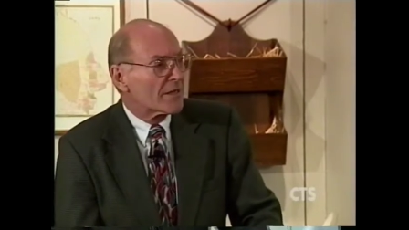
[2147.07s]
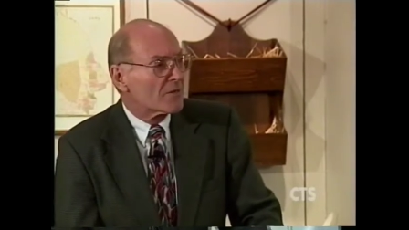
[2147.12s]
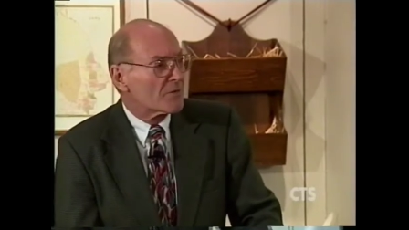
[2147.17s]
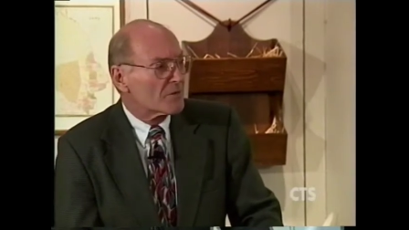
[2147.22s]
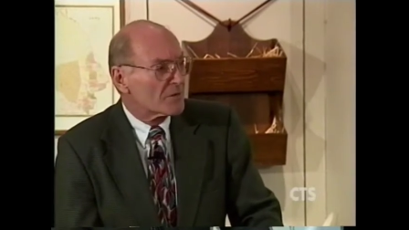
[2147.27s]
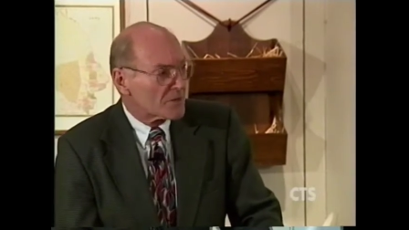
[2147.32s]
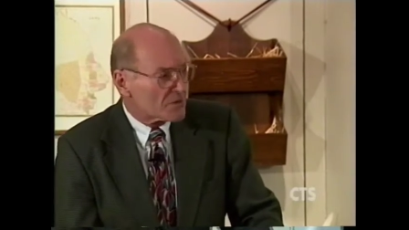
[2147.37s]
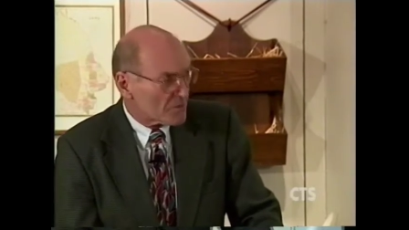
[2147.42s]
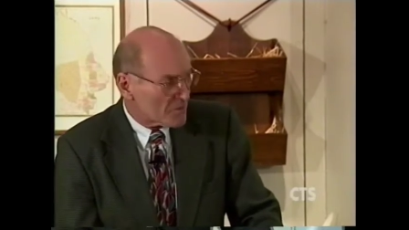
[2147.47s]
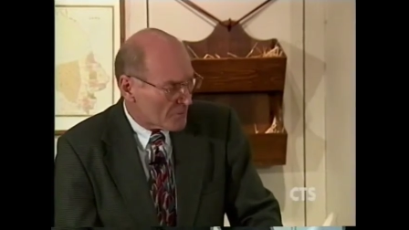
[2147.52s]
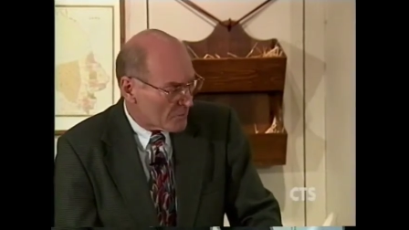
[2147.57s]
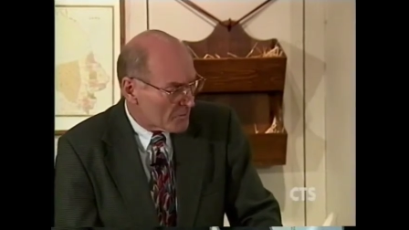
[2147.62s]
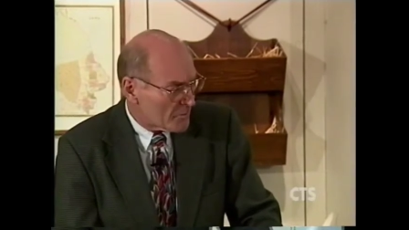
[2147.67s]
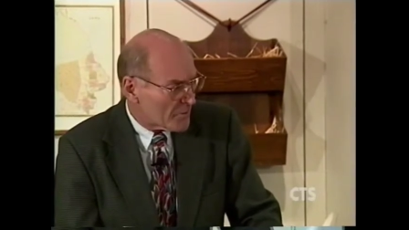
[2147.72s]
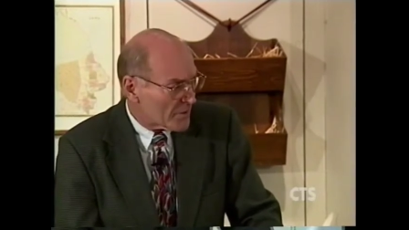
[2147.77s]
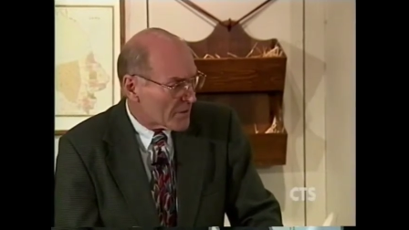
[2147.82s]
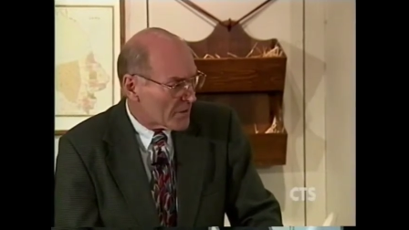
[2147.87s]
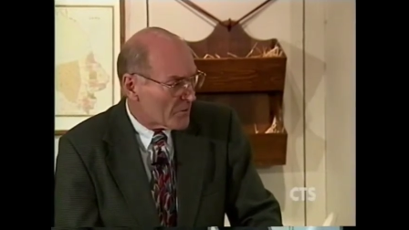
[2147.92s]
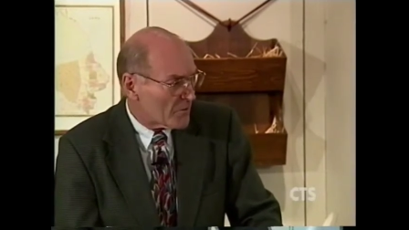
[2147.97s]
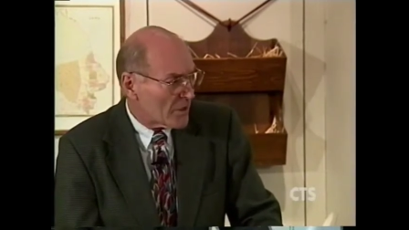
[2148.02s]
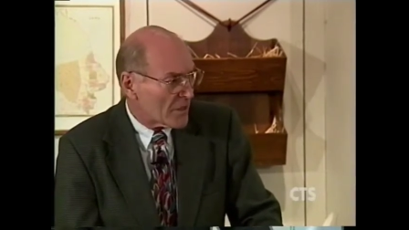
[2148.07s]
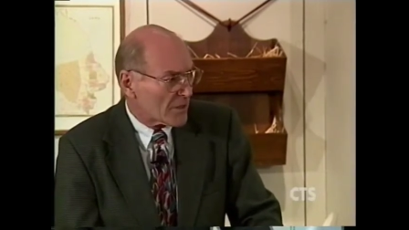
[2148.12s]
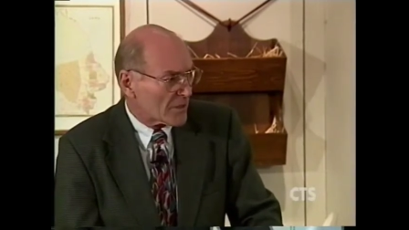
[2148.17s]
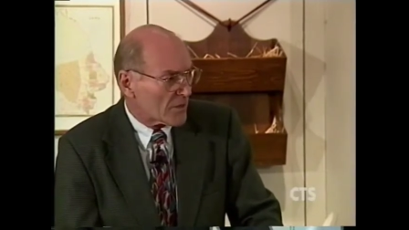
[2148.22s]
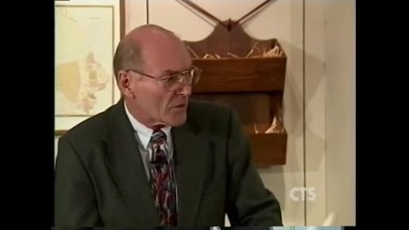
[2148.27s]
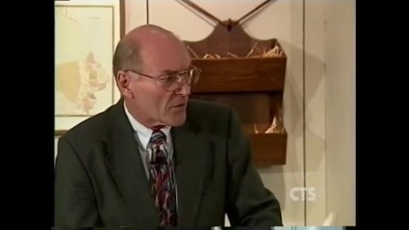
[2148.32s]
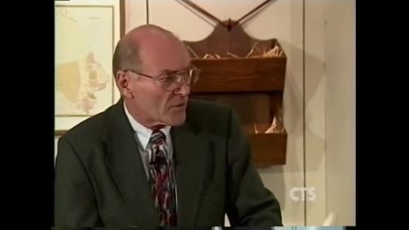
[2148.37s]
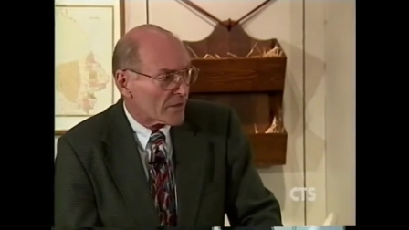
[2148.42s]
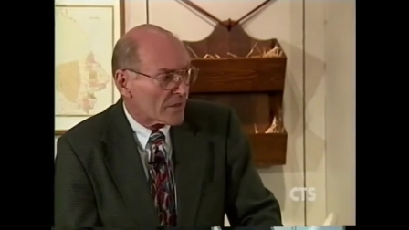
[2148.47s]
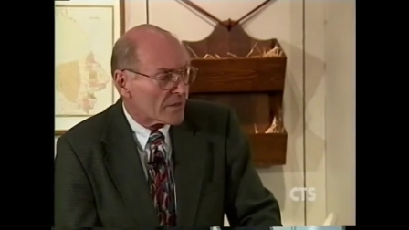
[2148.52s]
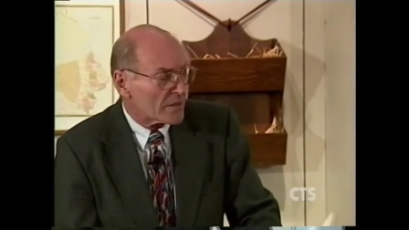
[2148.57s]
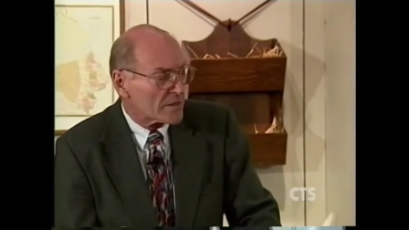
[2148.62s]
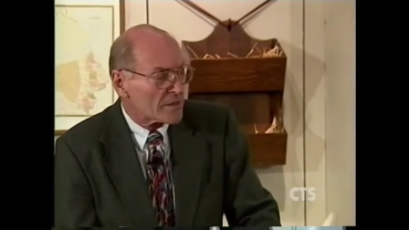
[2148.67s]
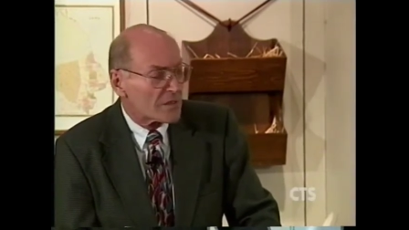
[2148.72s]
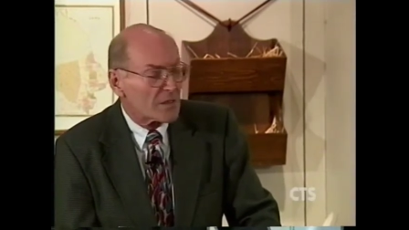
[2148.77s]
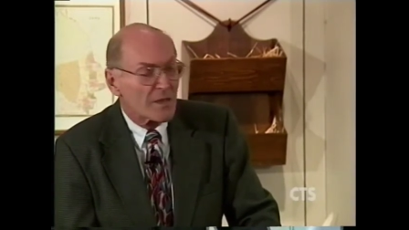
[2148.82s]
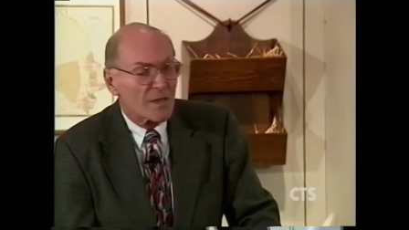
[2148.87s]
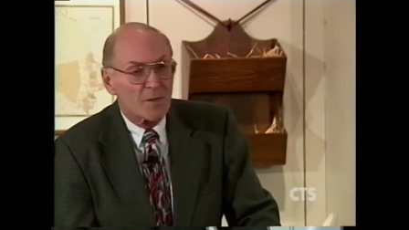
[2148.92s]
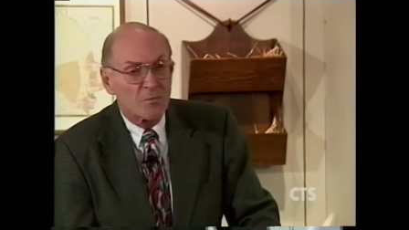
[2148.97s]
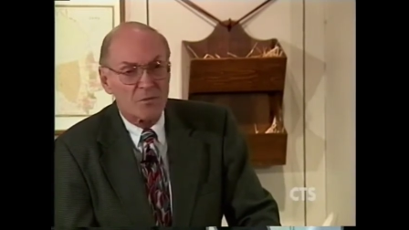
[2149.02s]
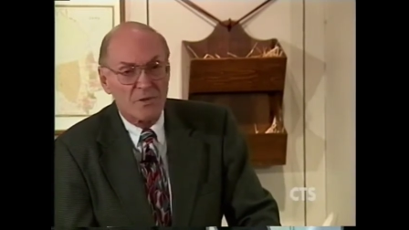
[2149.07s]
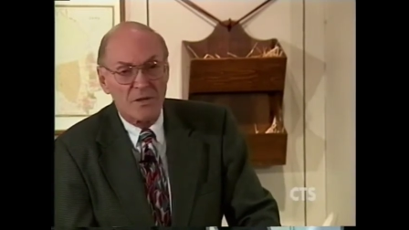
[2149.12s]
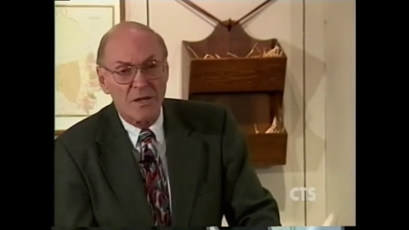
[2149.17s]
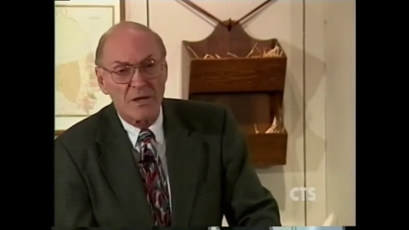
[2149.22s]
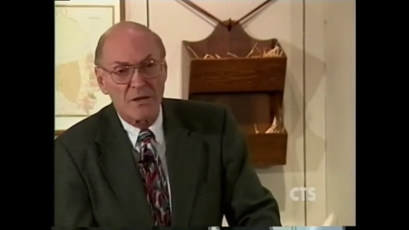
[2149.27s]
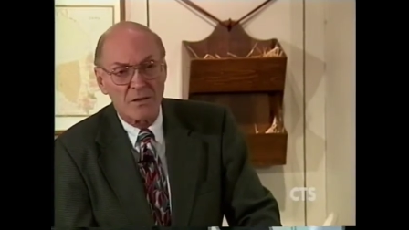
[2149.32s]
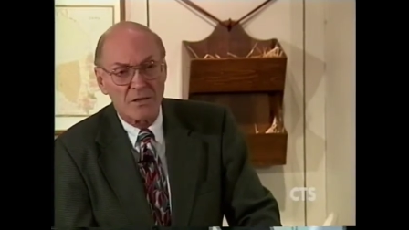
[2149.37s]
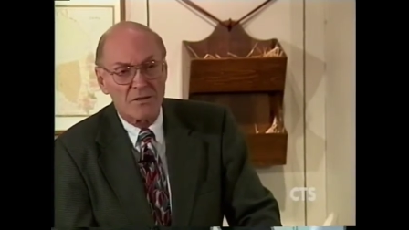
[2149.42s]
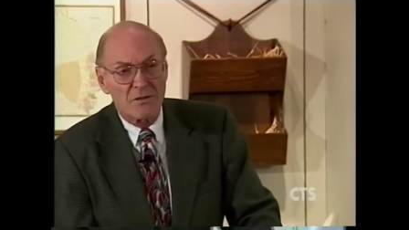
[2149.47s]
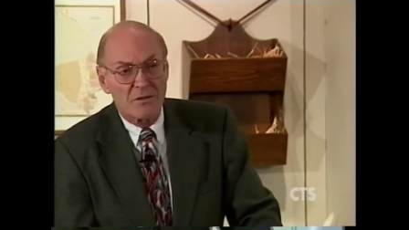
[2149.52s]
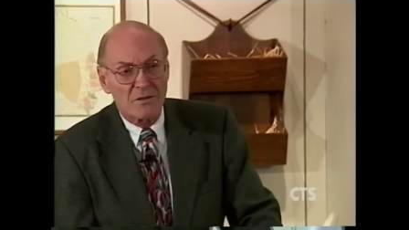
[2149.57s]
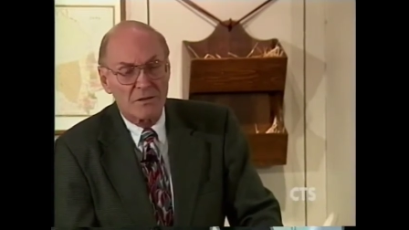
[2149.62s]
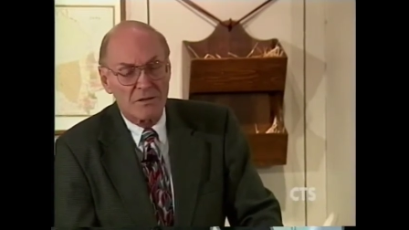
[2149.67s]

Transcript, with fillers: who was pretty well known as uh,